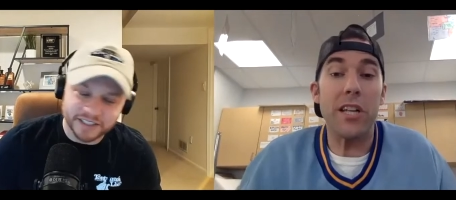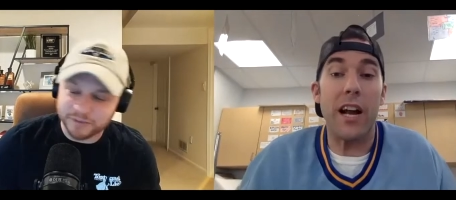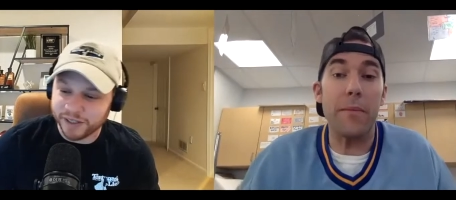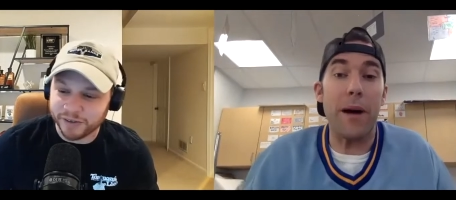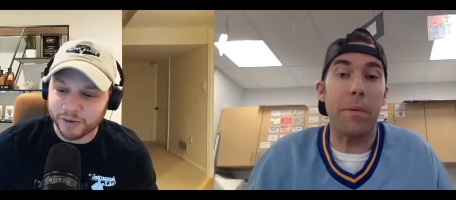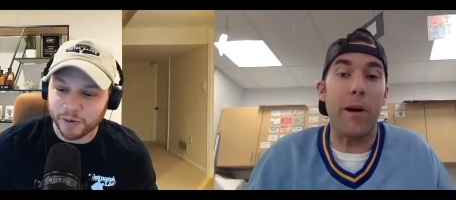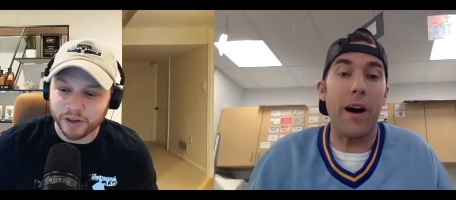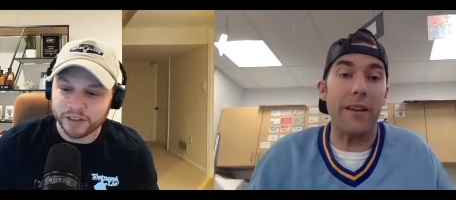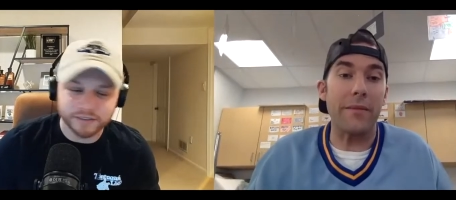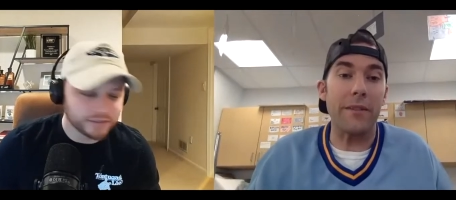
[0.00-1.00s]
Speaker 1: talk about
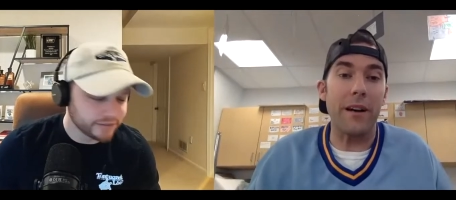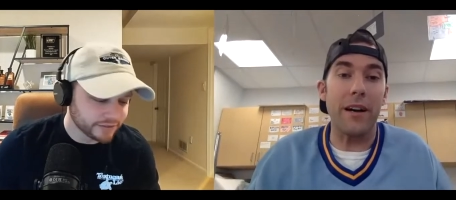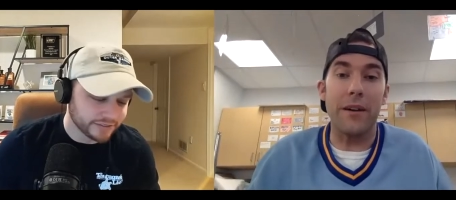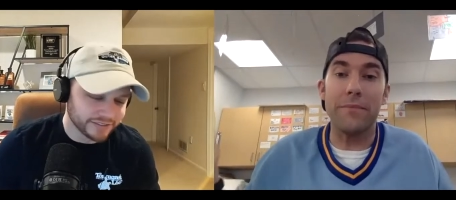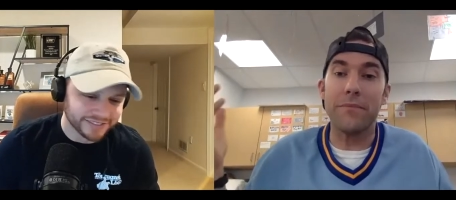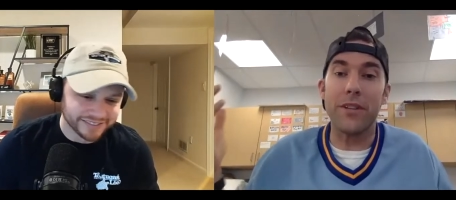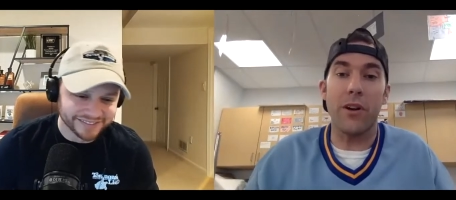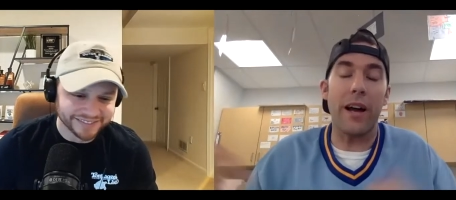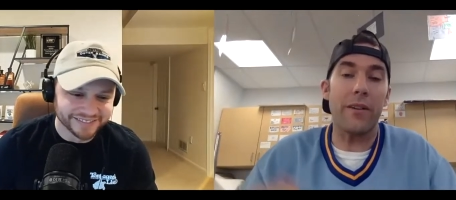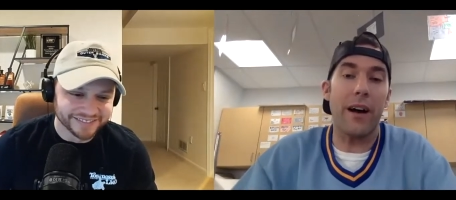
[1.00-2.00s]
product. Um, you
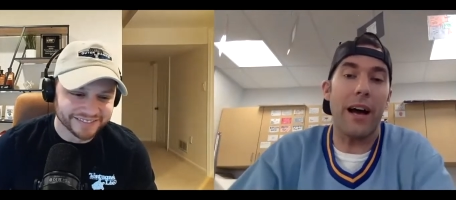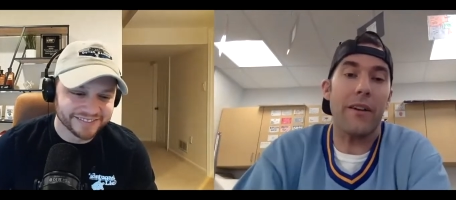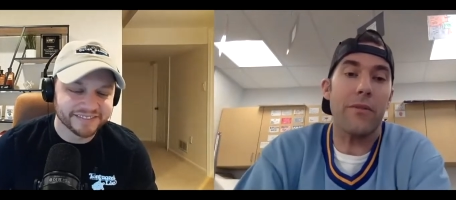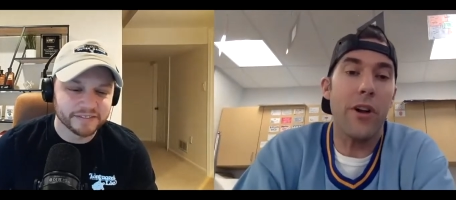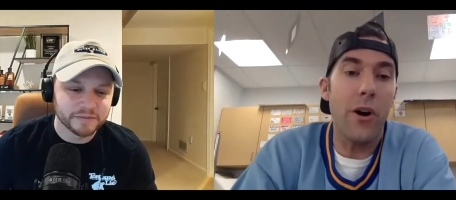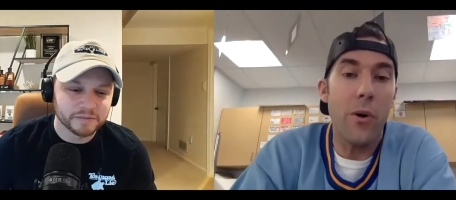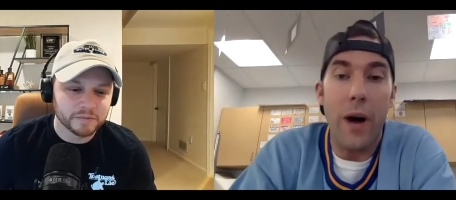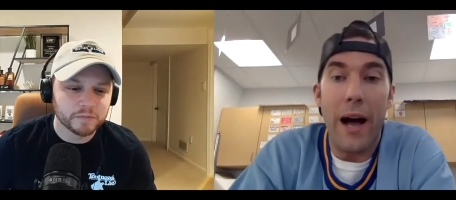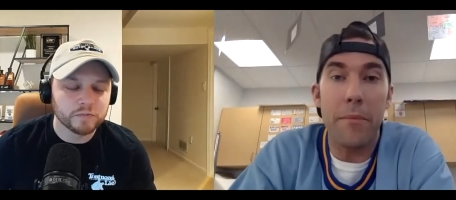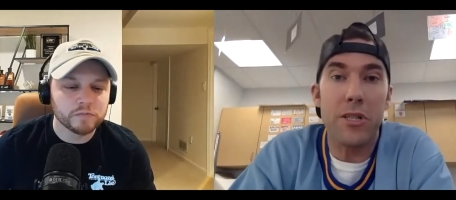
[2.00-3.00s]
know, I don't, I don't know
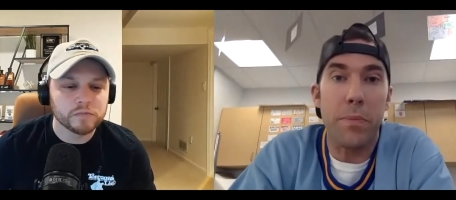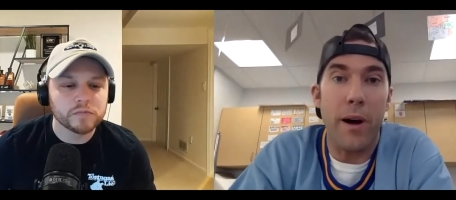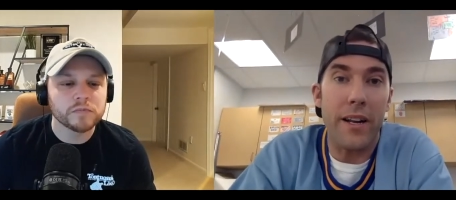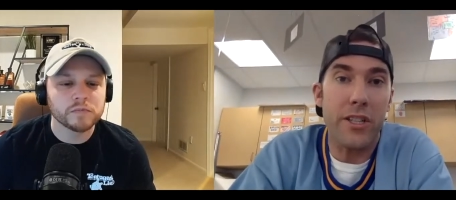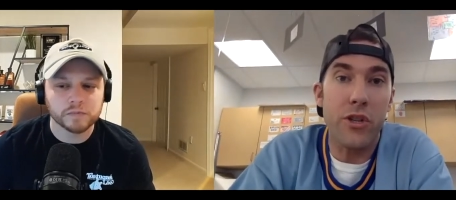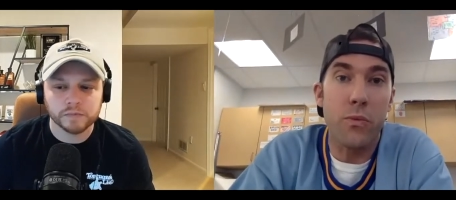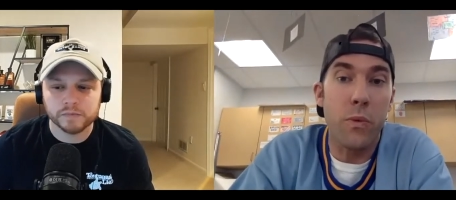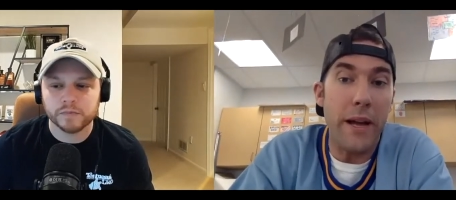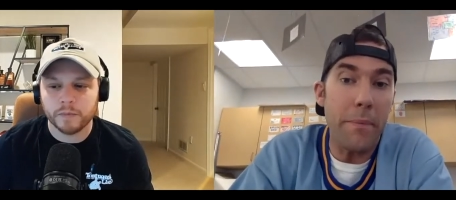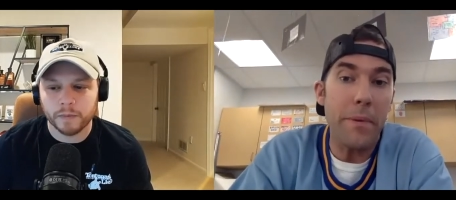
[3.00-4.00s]
how much product you
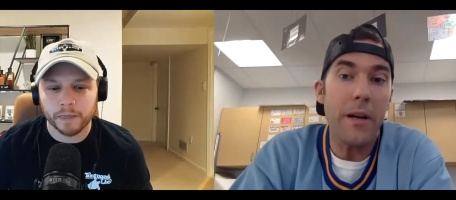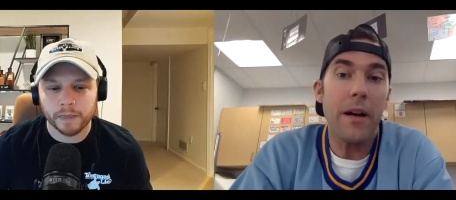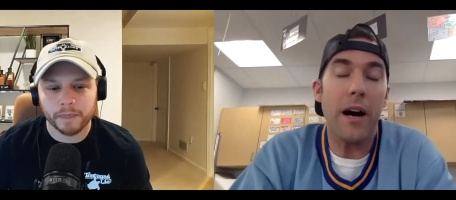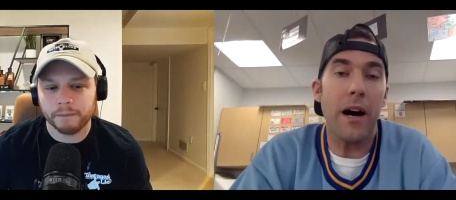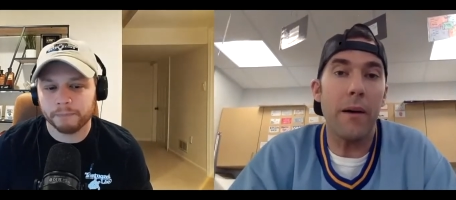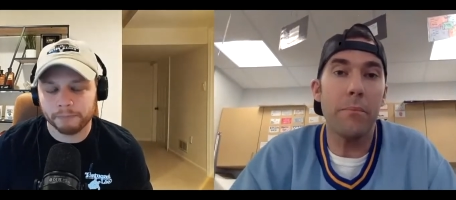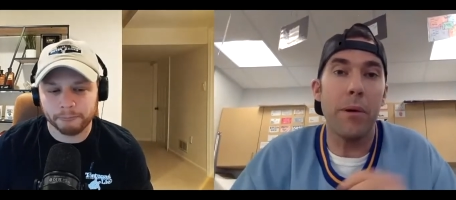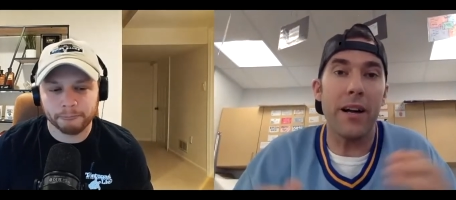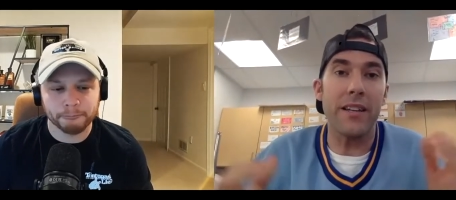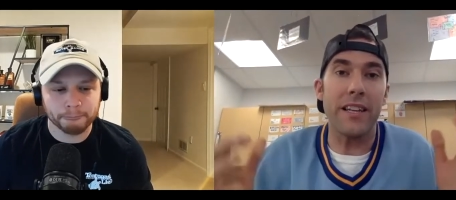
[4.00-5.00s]
rip, um,
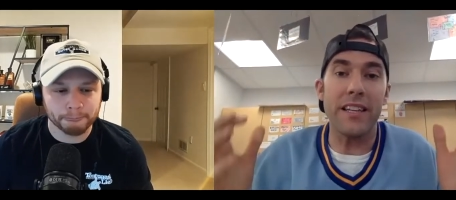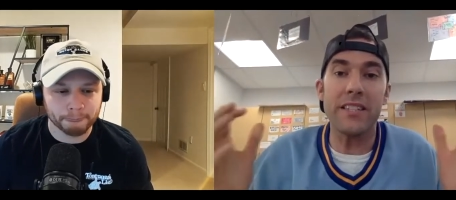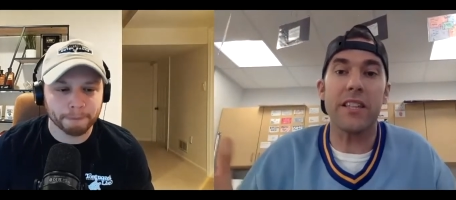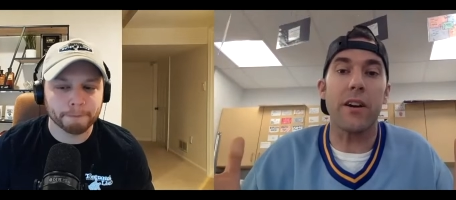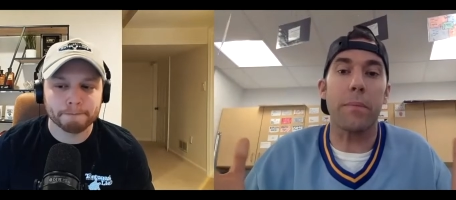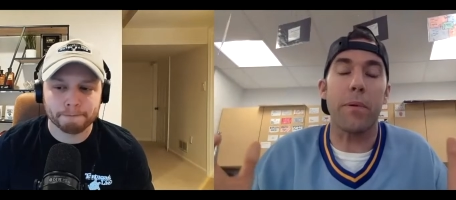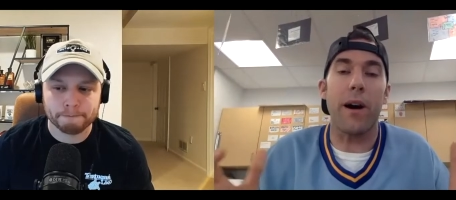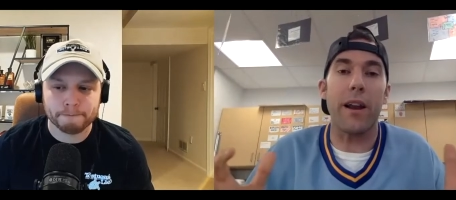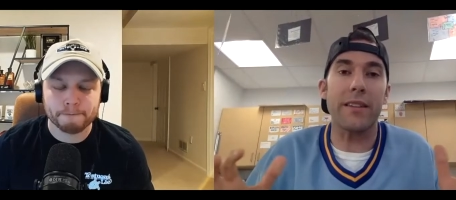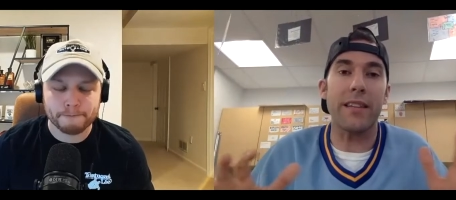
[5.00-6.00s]
but is there a
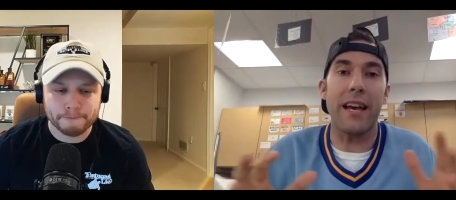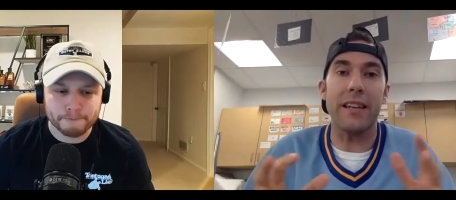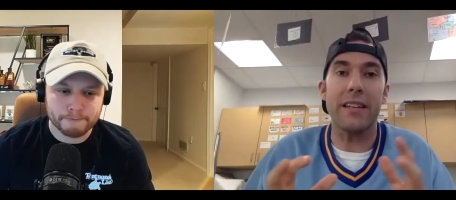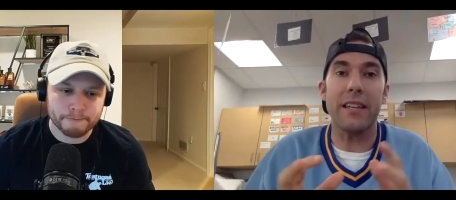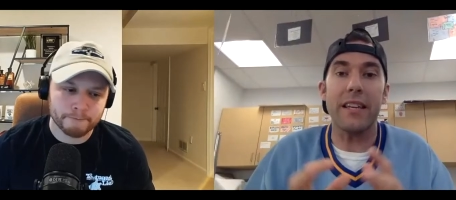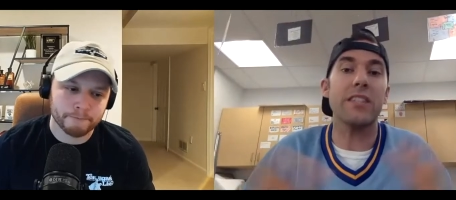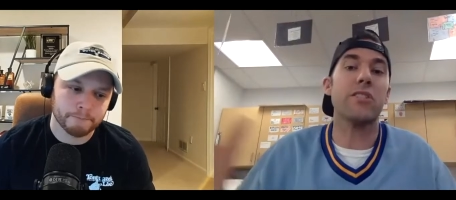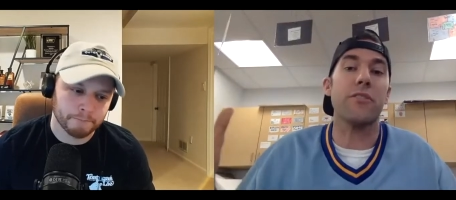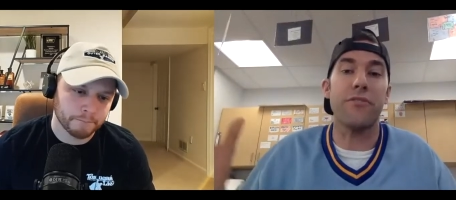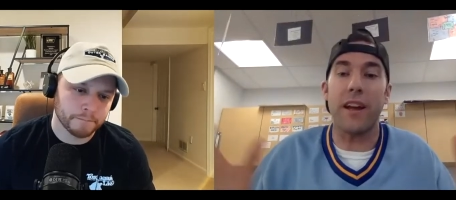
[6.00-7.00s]
product that is
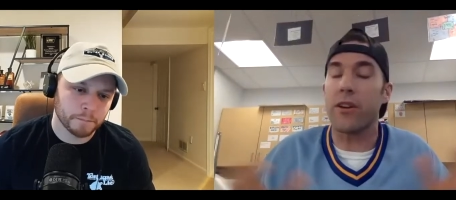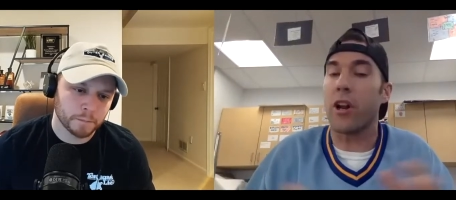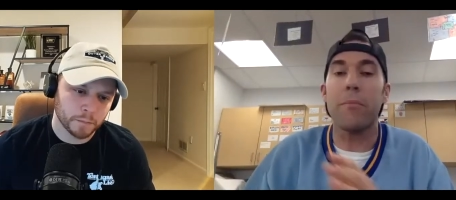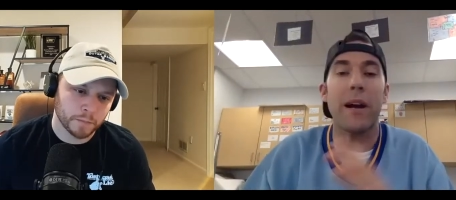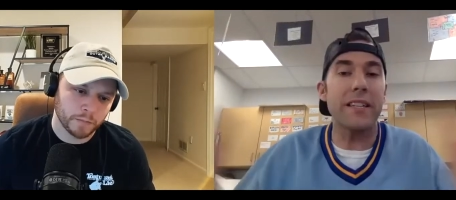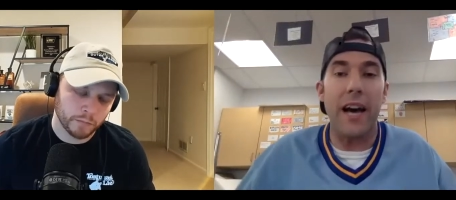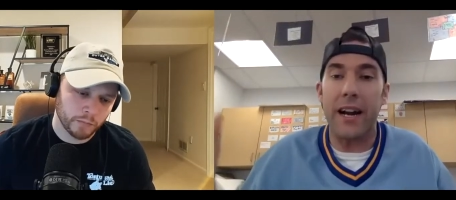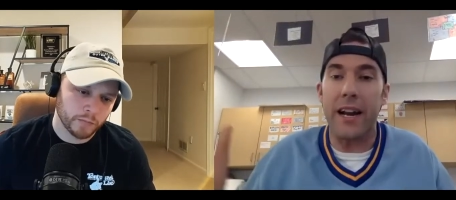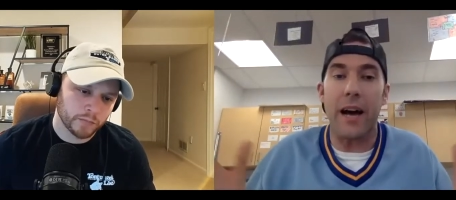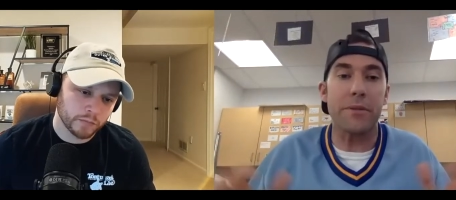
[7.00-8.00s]
your favorite? You know, money not
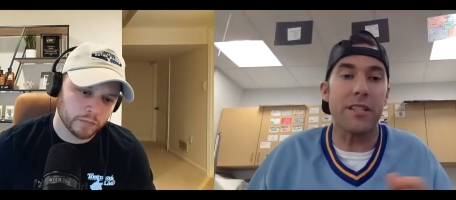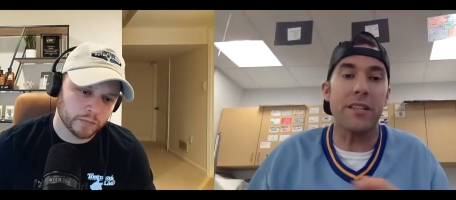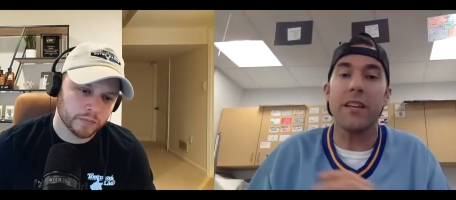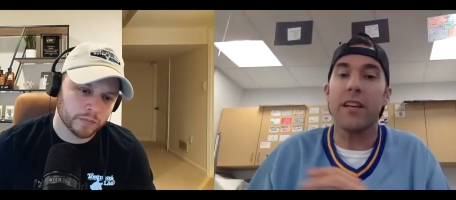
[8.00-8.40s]
an option.